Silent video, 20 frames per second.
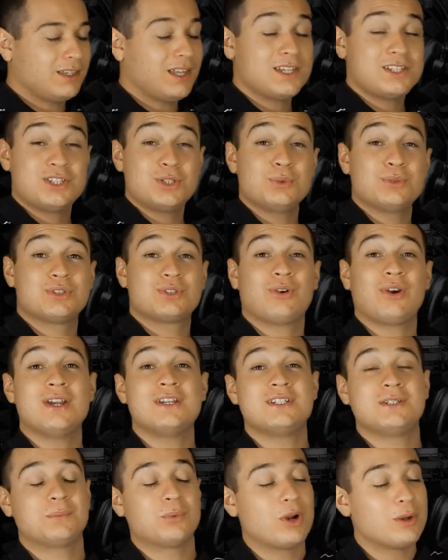That shit was
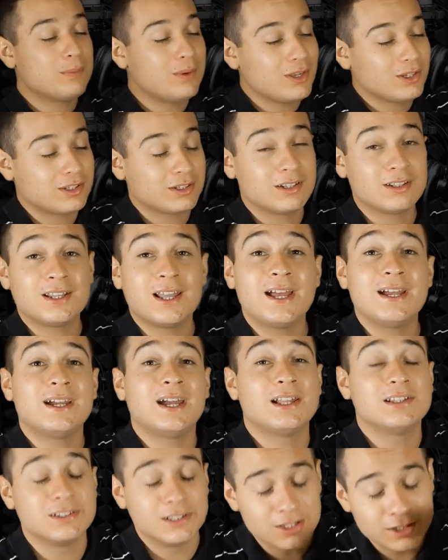crazy, bro. I'm not gonna lie.
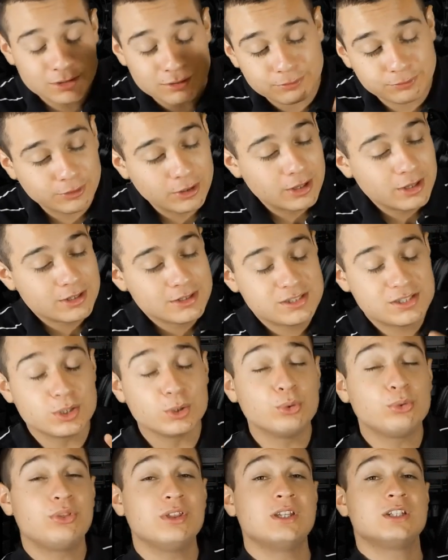I love
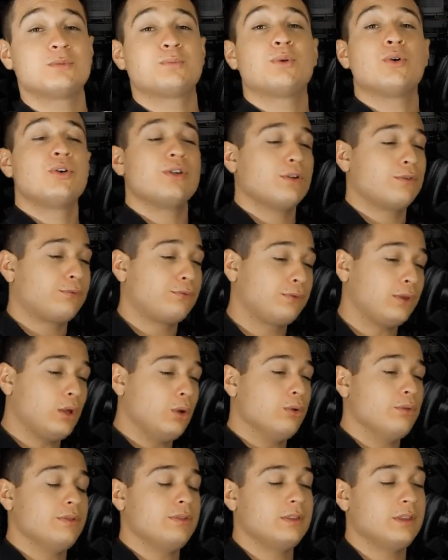two things, bro. Your
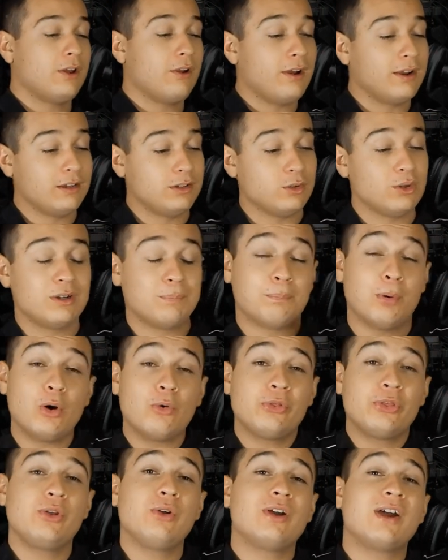flow, alright. Your,
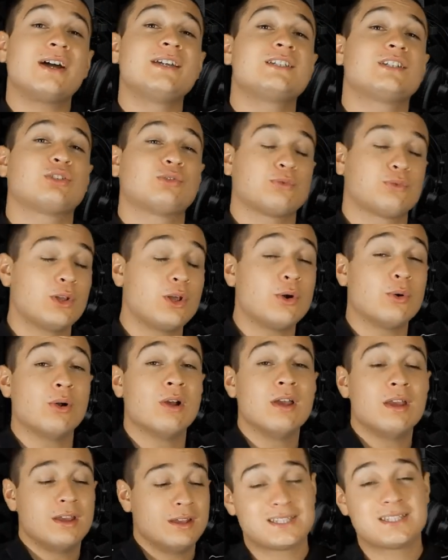both your guys' flow,
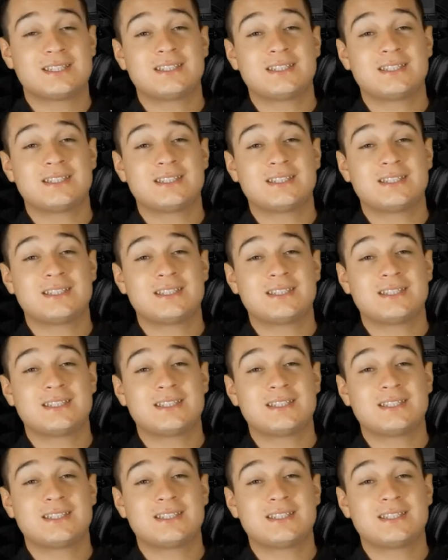the